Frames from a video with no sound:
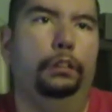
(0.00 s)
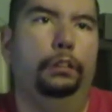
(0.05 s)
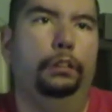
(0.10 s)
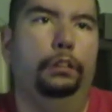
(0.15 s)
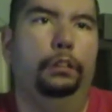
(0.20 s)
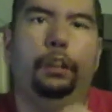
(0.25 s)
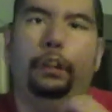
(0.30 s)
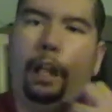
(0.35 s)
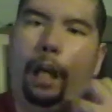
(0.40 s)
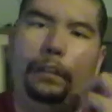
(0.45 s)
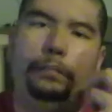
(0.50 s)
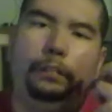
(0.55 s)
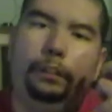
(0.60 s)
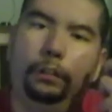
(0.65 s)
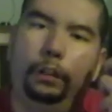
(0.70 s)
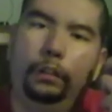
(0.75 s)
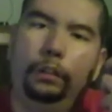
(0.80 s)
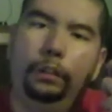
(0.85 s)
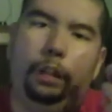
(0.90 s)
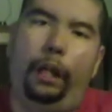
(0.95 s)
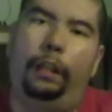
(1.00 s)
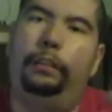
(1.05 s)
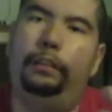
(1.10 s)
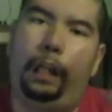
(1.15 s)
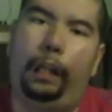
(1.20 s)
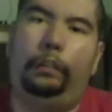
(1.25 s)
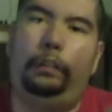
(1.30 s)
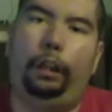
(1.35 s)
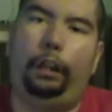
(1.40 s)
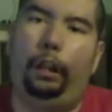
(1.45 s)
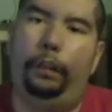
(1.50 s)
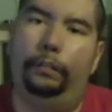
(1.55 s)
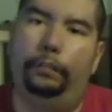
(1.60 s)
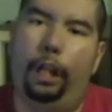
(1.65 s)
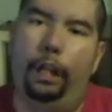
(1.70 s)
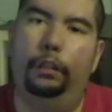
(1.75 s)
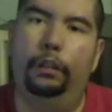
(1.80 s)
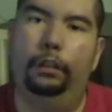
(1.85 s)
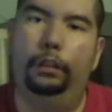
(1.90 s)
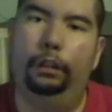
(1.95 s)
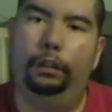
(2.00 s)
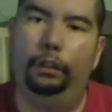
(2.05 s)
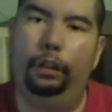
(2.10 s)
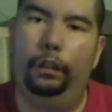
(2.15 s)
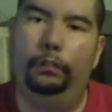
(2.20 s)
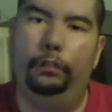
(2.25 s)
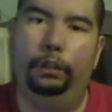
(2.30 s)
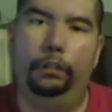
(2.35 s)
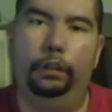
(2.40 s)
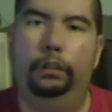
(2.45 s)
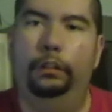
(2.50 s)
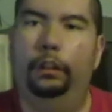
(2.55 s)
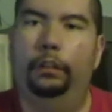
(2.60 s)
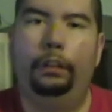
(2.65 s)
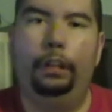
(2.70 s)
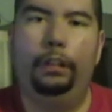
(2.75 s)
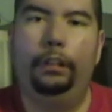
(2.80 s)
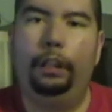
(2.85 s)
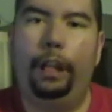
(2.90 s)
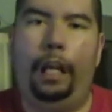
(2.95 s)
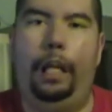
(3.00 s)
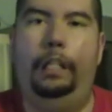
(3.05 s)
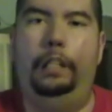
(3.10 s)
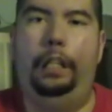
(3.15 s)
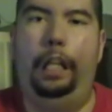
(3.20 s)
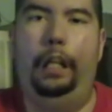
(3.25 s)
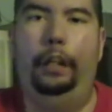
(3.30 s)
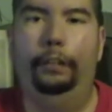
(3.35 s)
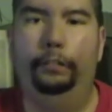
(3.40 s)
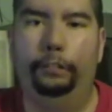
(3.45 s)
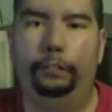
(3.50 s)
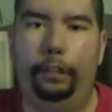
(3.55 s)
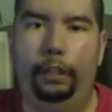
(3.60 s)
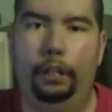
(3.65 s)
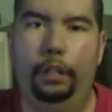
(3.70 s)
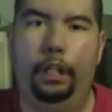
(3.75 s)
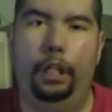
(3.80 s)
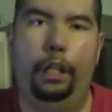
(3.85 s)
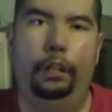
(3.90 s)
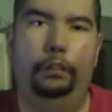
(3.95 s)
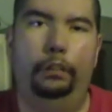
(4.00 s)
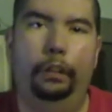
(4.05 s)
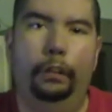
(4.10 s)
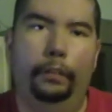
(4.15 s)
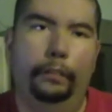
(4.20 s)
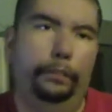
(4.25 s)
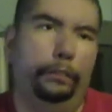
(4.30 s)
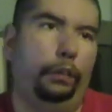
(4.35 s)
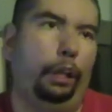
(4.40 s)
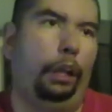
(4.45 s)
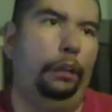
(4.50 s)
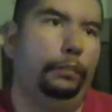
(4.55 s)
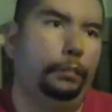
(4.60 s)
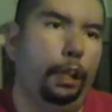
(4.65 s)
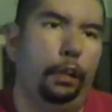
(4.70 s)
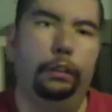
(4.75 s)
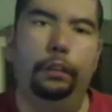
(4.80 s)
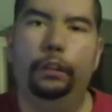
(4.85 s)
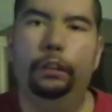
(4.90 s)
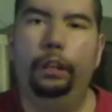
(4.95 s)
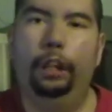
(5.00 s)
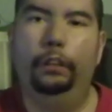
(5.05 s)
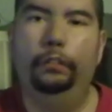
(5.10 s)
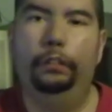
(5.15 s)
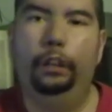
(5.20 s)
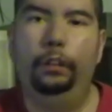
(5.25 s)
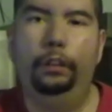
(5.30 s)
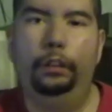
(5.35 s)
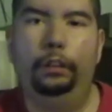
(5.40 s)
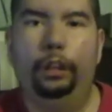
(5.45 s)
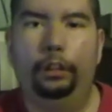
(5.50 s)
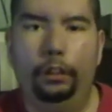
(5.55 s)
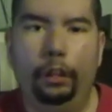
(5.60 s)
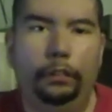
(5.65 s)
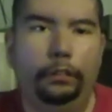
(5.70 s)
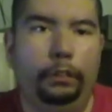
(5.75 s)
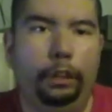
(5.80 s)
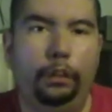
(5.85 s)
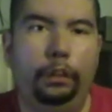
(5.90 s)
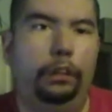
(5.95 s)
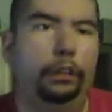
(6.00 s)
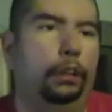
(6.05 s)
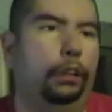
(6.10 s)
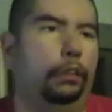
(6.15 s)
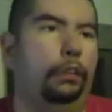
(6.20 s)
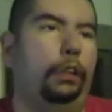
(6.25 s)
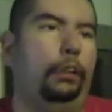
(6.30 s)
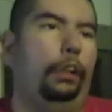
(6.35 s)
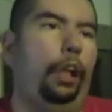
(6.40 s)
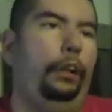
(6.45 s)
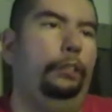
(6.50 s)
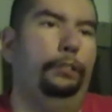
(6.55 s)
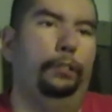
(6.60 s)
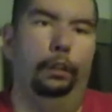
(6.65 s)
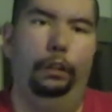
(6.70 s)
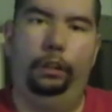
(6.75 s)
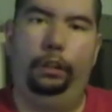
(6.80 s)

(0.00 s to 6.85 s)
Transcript: I really try not to compare it to the original, but you can't help it. And compared to the original is a lot more